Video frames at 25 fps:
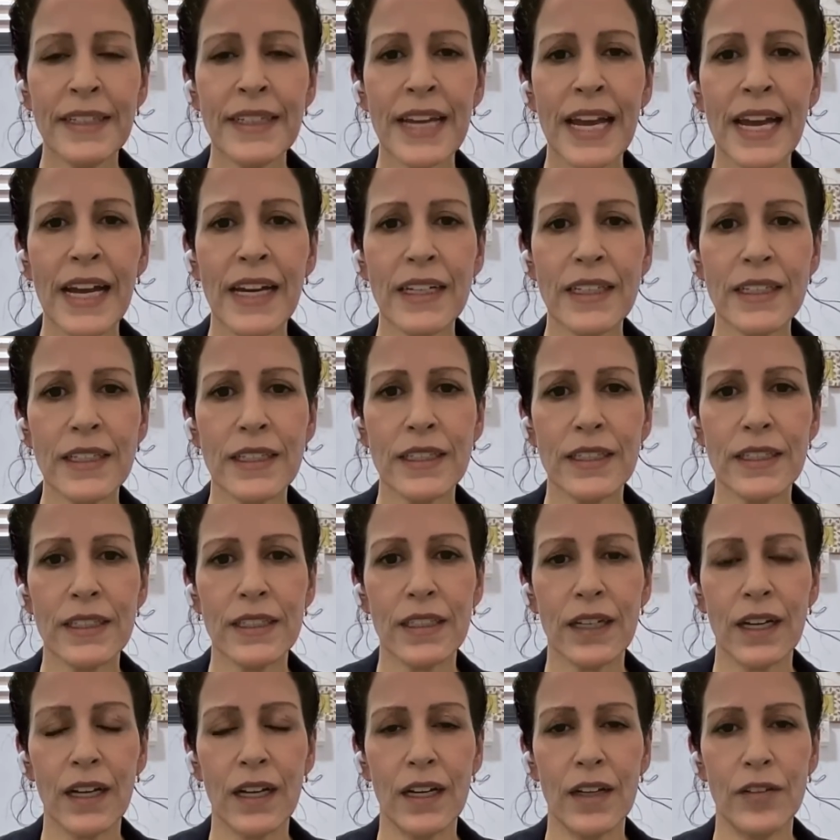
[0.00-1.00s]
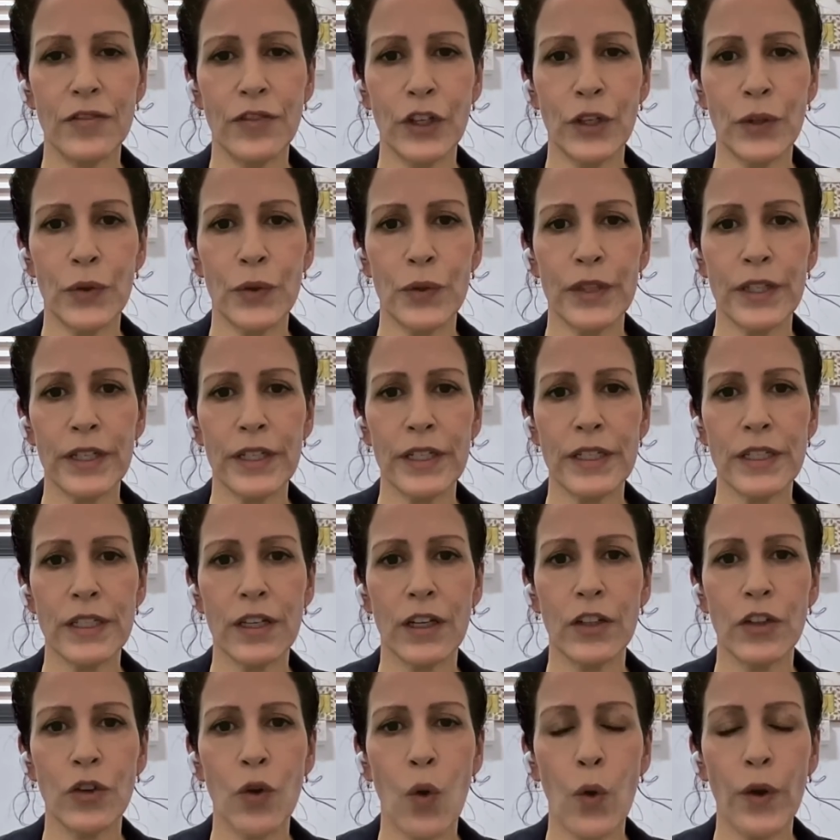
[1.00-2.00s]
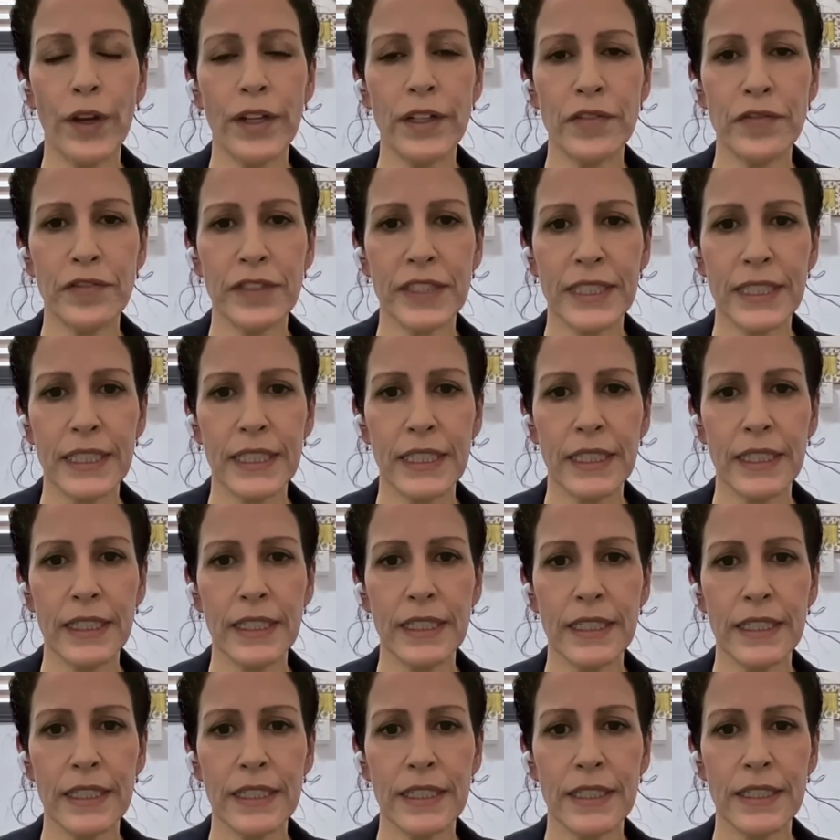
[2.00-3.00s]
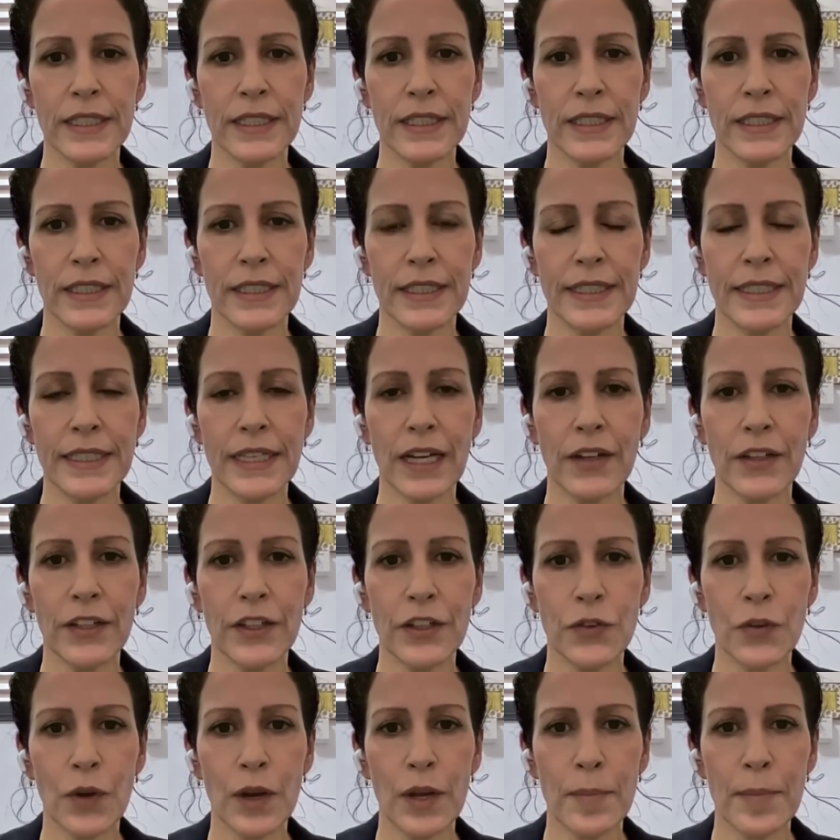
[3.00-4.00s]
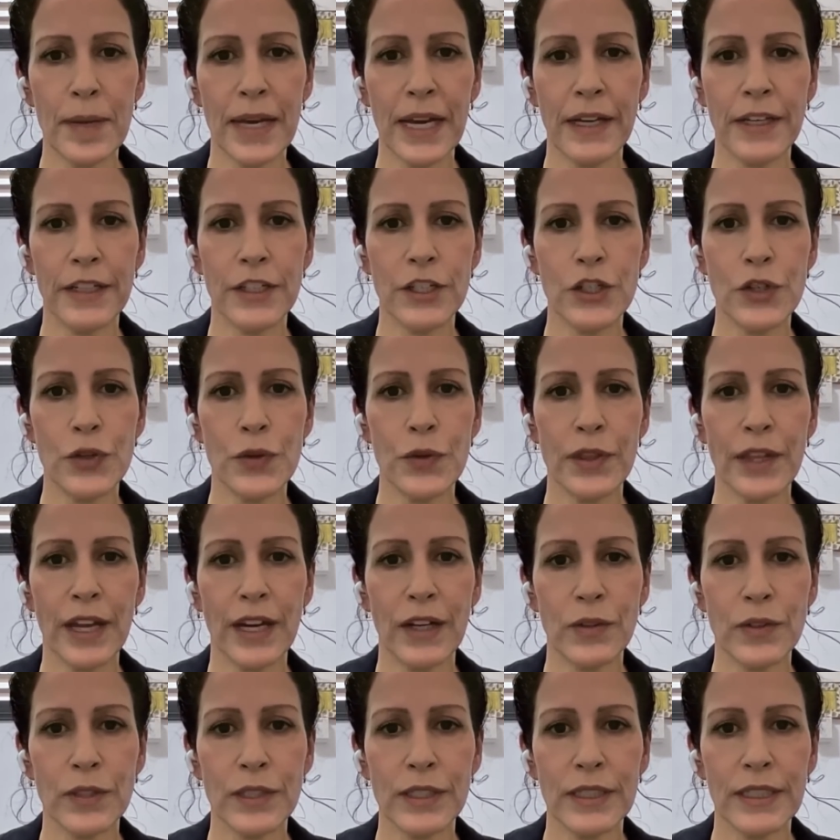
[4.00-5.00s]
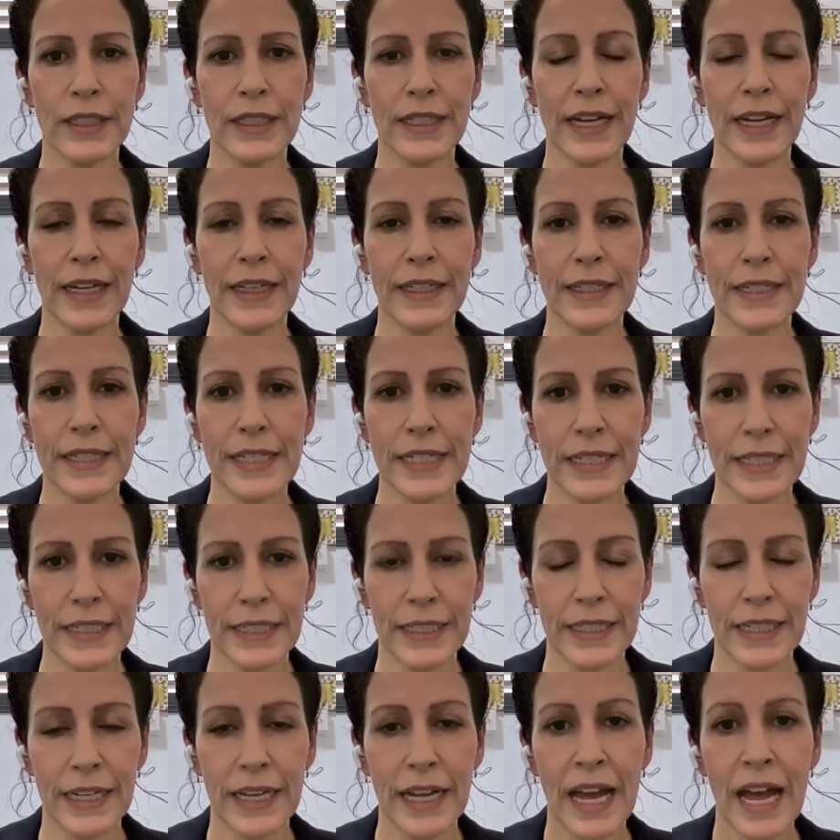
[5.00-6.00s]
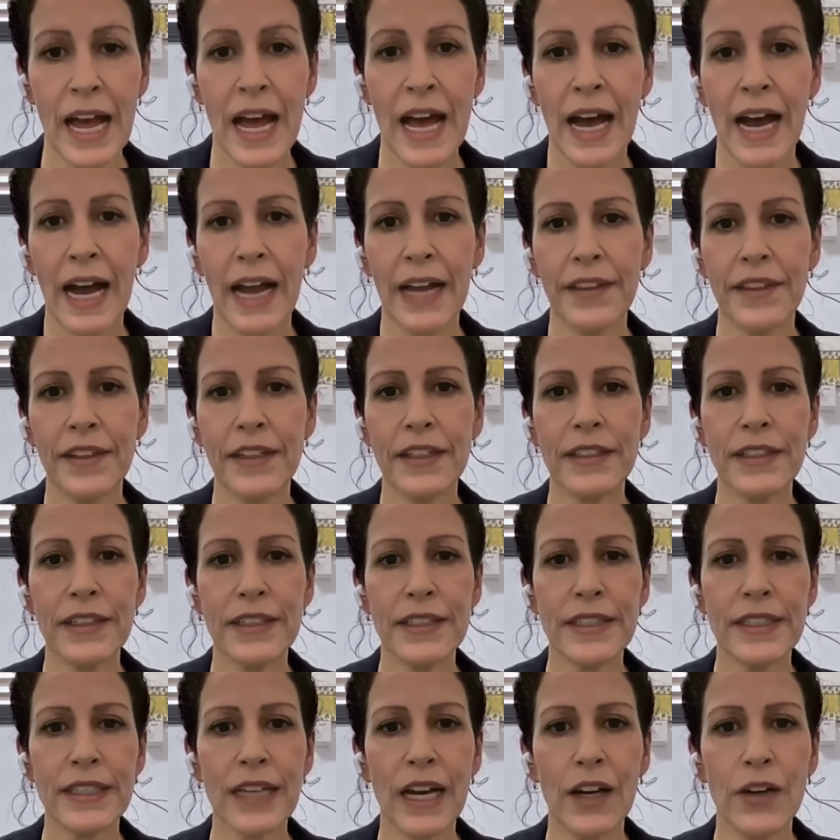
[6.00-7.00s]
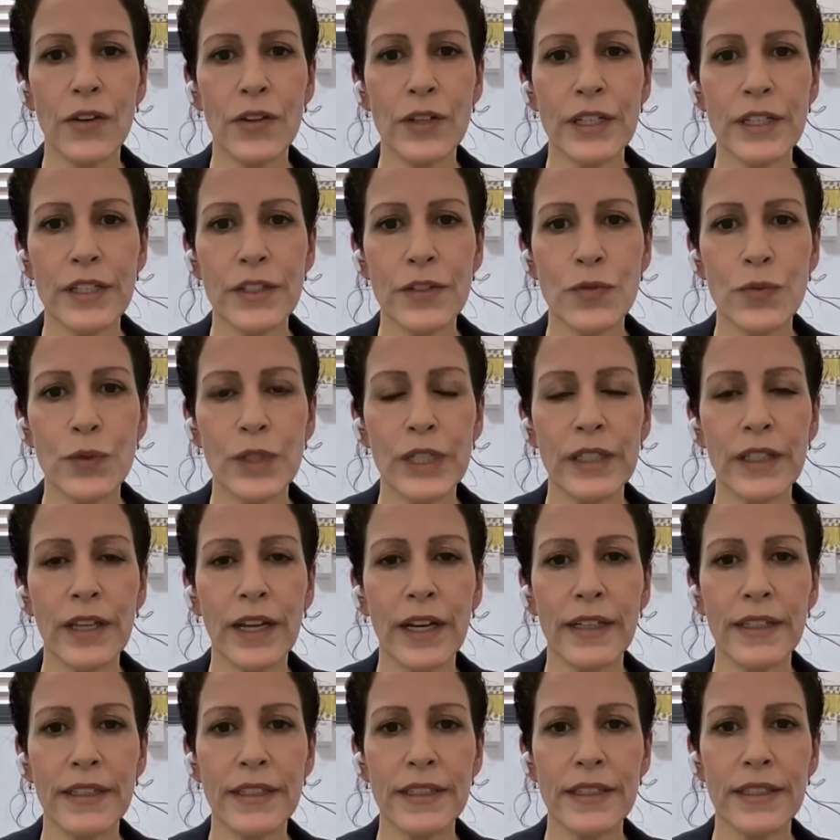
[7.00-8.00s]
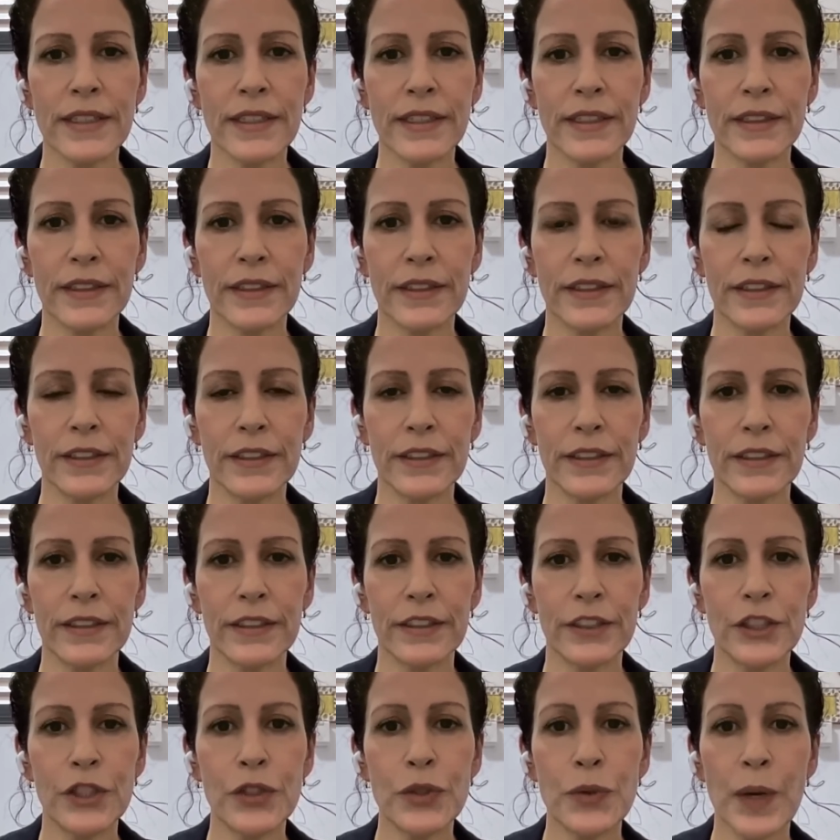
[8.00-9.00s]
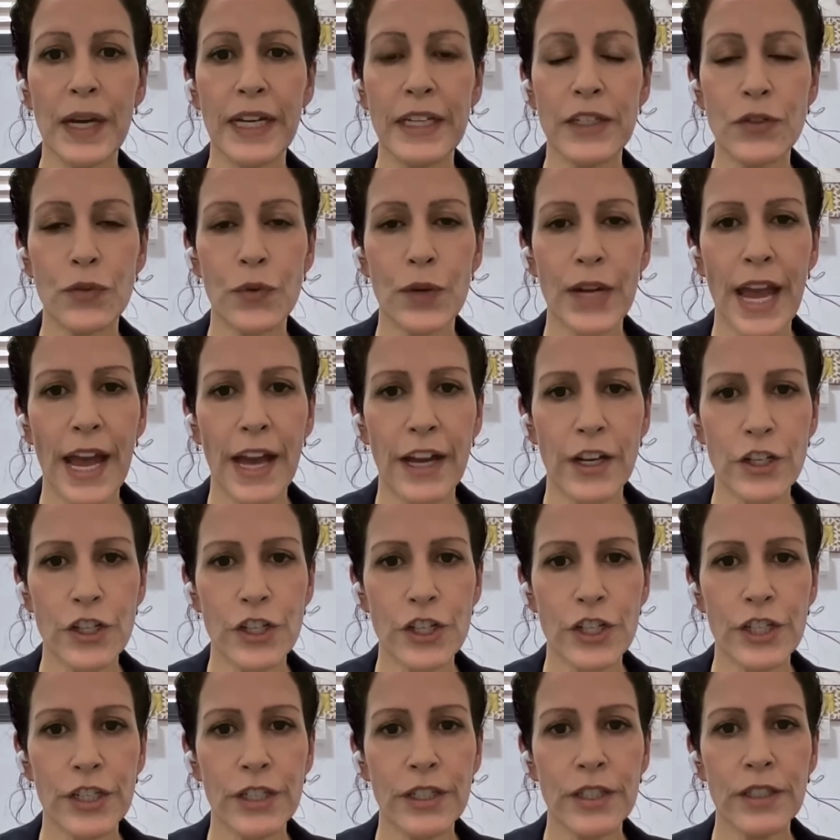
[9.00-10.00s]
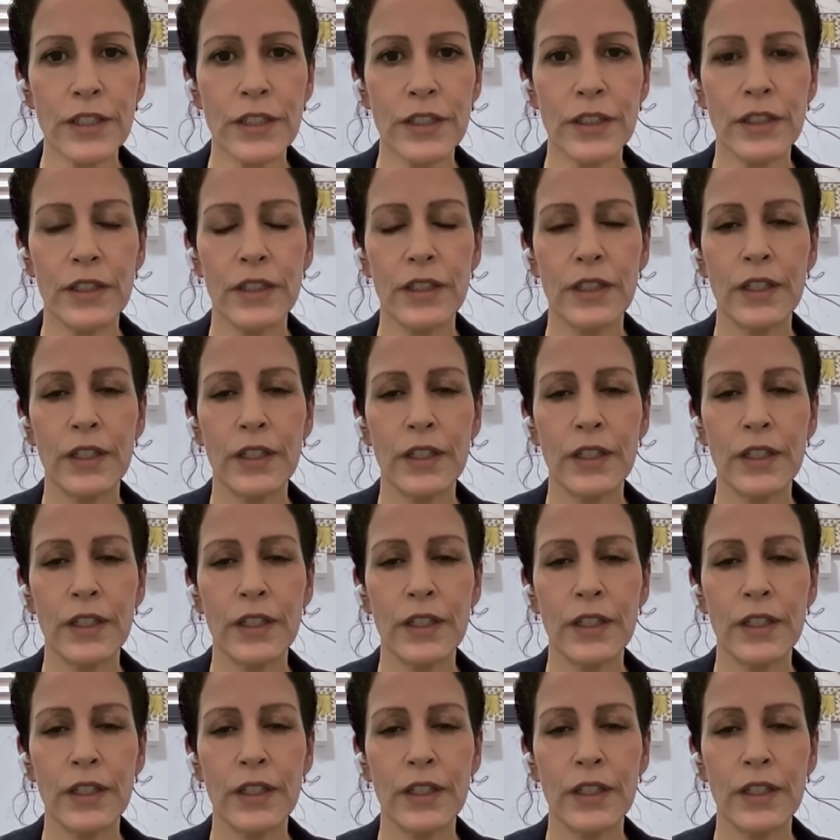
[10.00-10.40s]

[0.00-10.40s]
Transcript: attacks of Houthis on oil facilities in Saudi Arabia in 2019. I think the Saudis realized that the US reaction